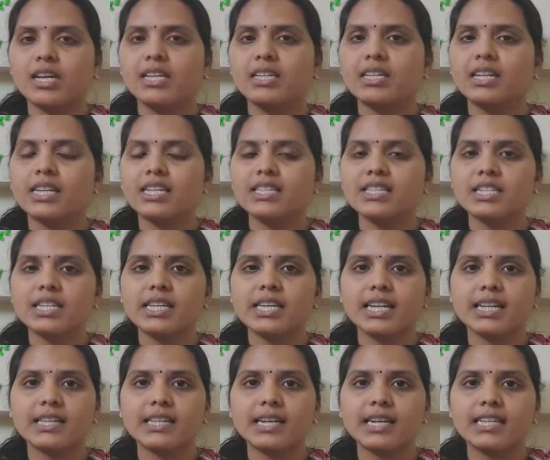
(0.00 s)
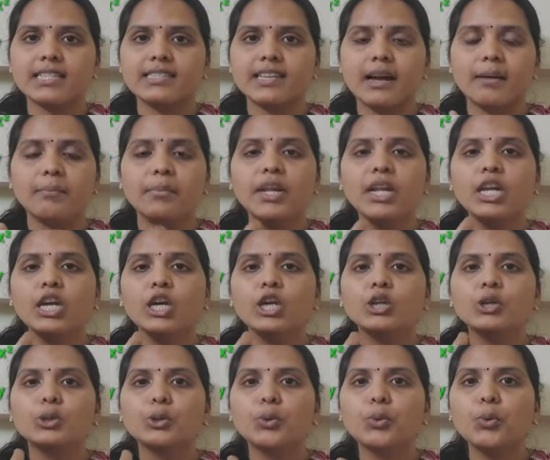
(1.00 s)
And let's take another example.
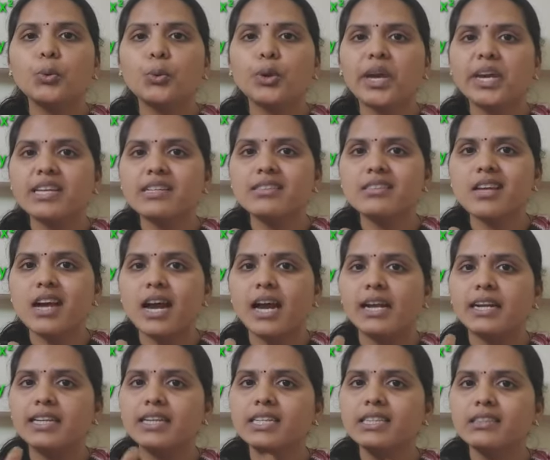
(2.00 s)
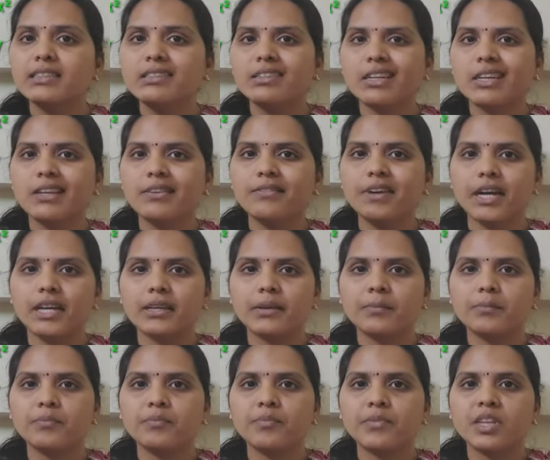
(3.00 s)
2x and 3y.
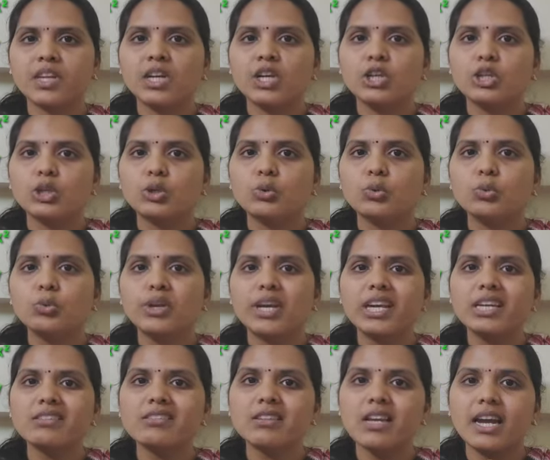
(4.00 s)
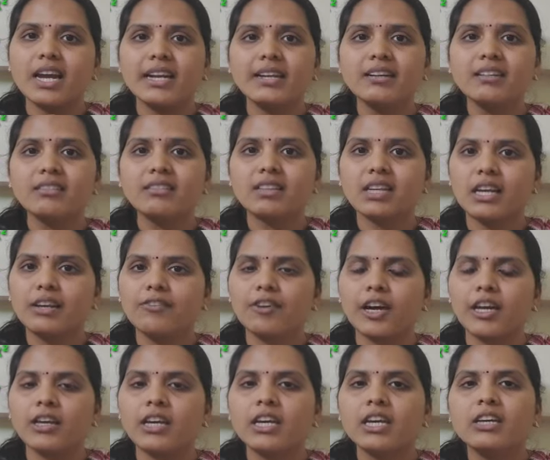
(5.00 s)
2x and
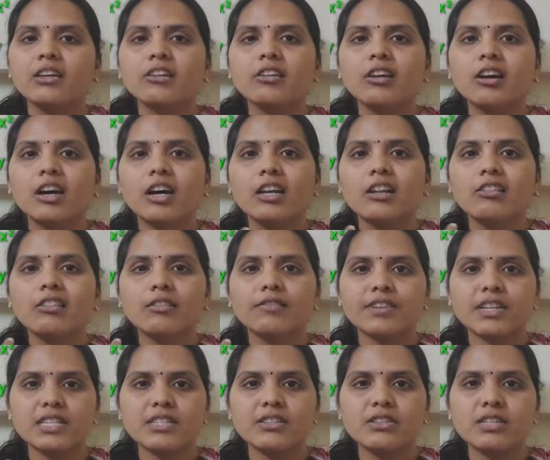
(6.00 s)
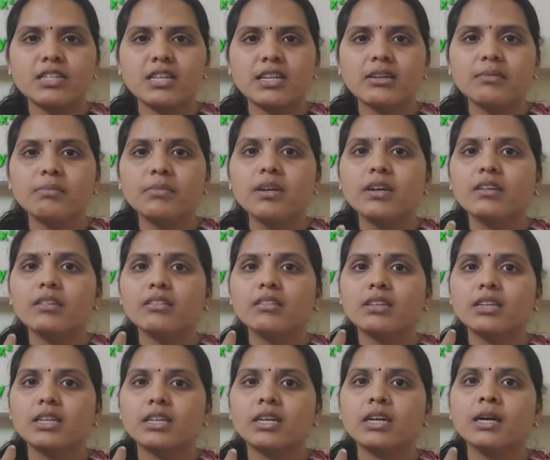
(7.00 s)
3y. Here in the first term
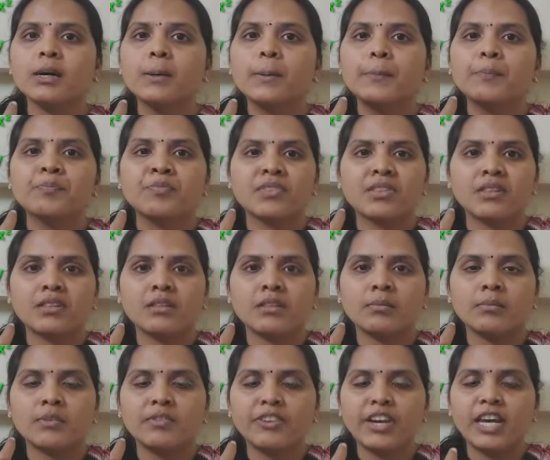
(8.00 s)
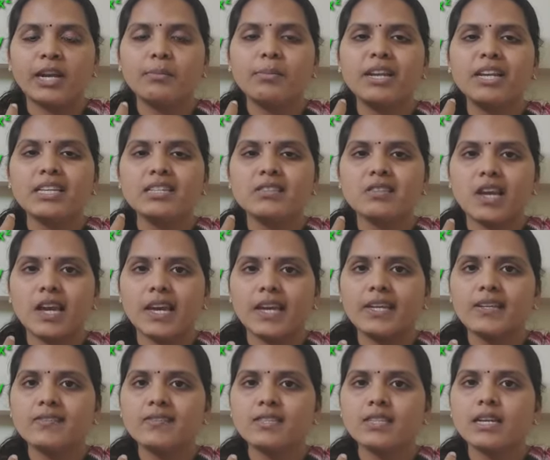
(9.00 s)
the variable is
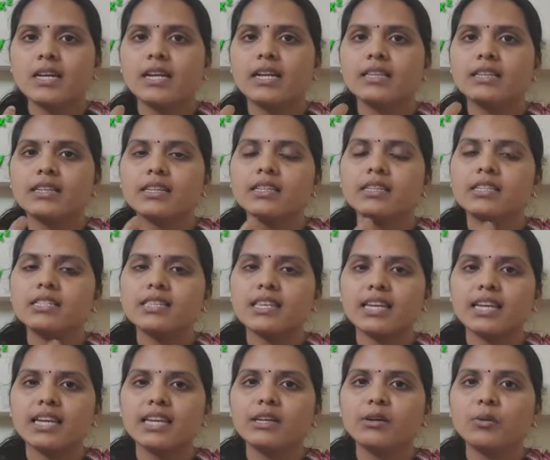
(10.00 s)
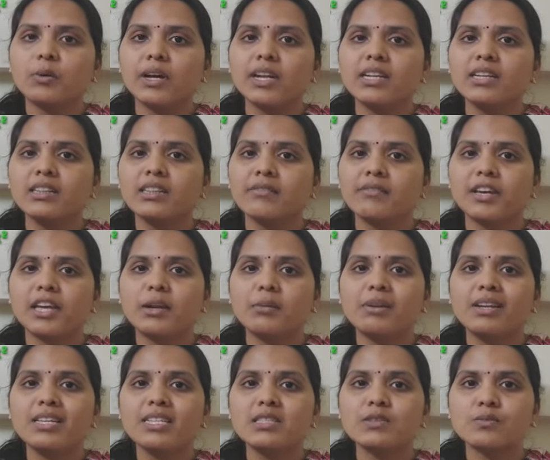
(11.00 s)
x and in the second one the
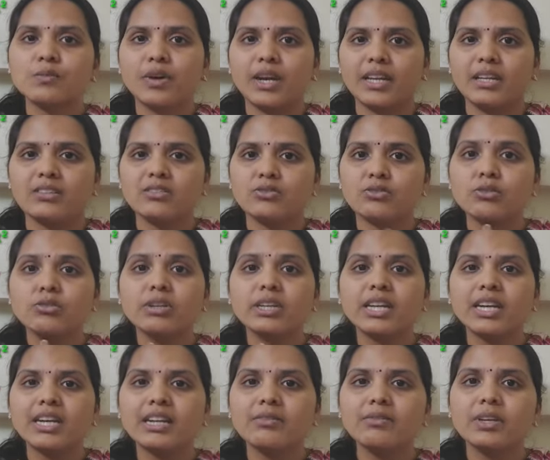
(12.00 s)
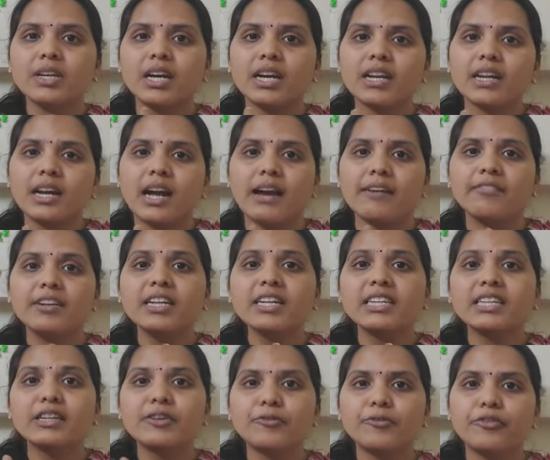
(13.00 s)
variable is y. So here we are
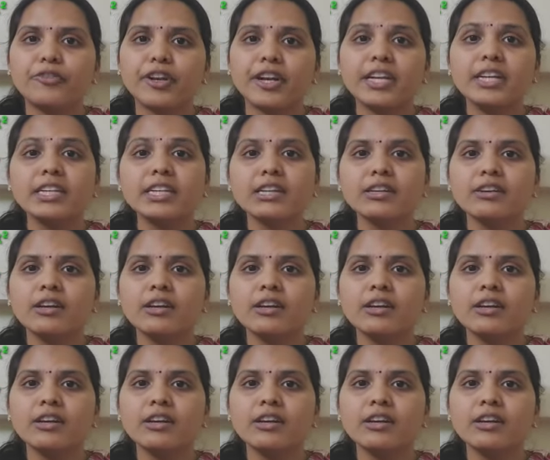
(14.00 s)
having different